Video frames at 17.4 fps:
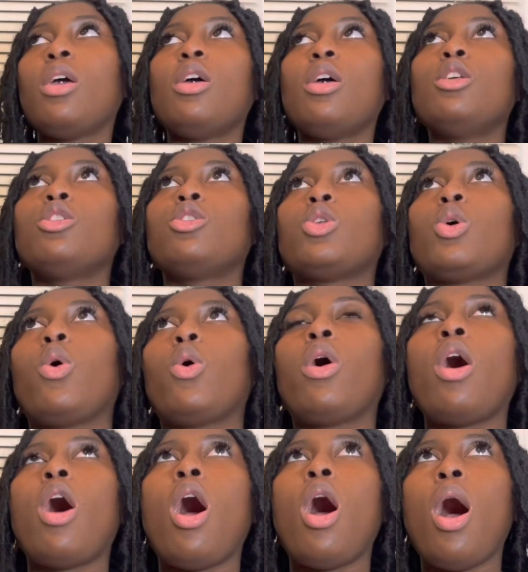
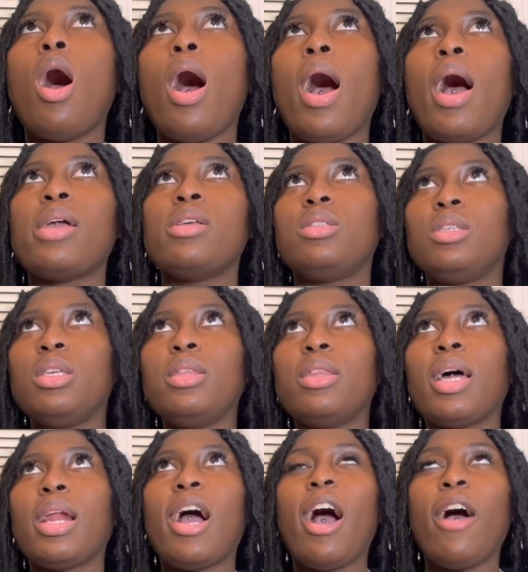So I see
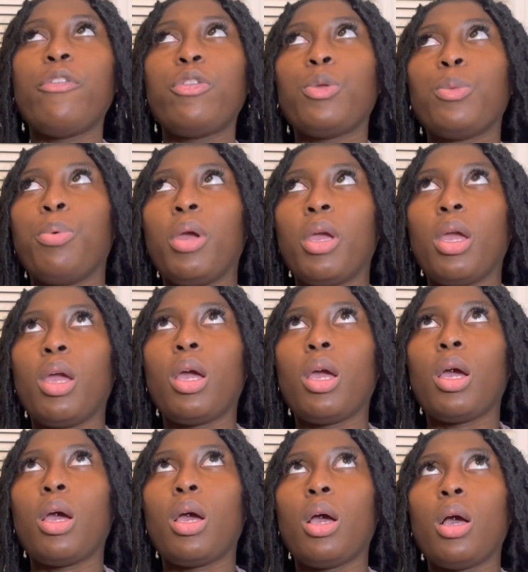that I have to bring
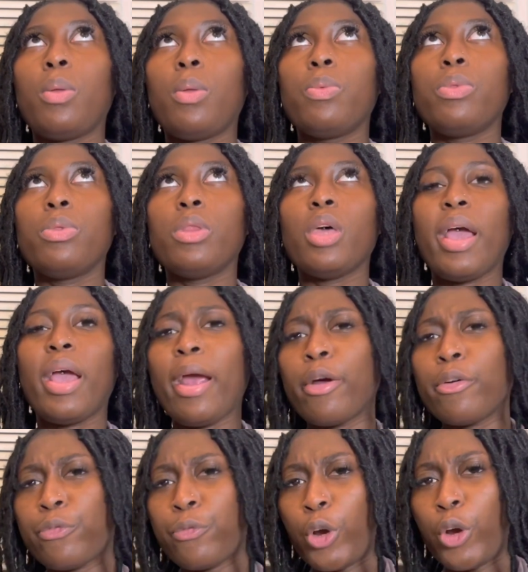the
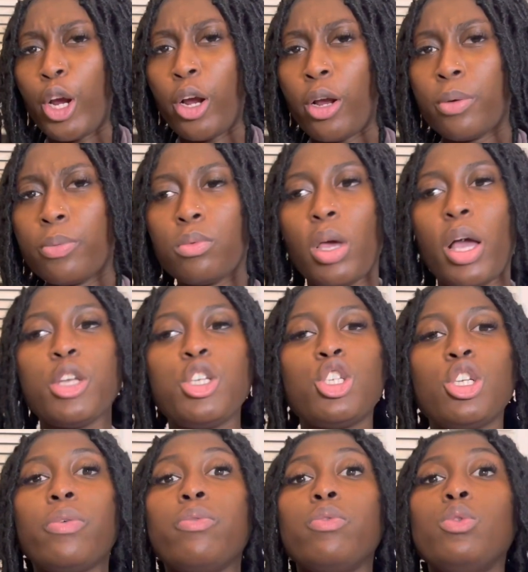hair for her. I
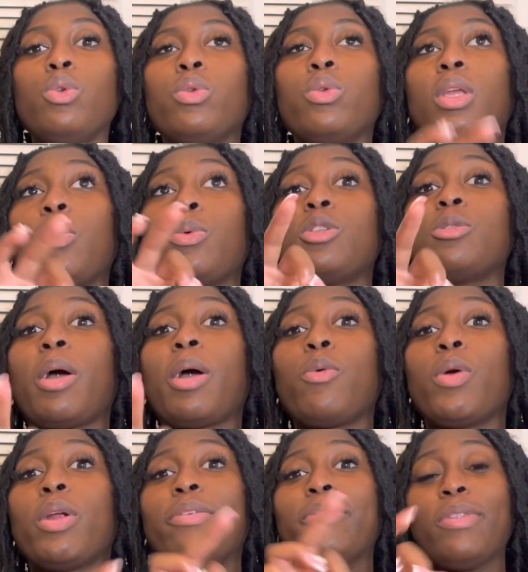should have known that was my
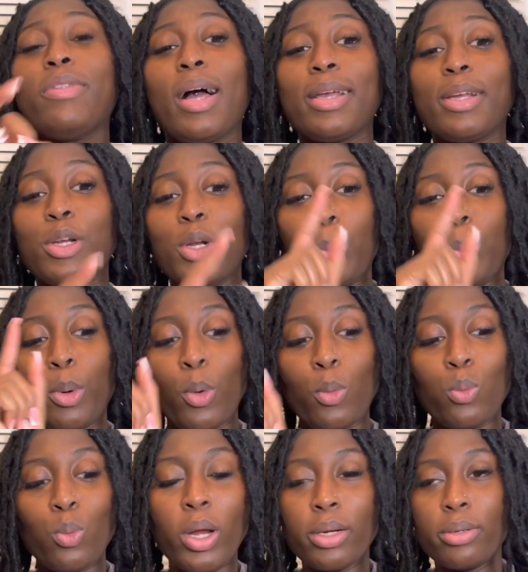red flag number
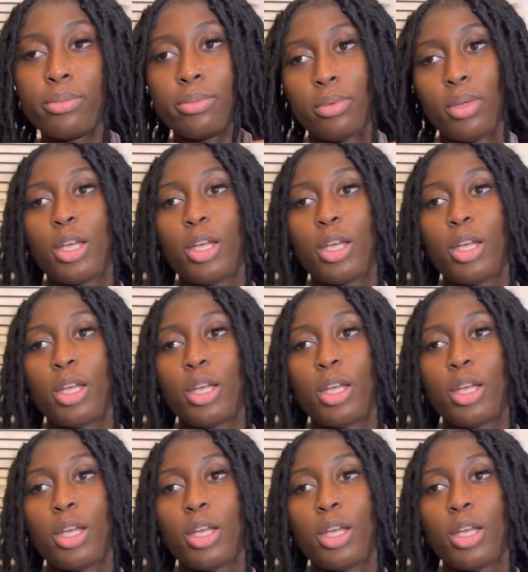one.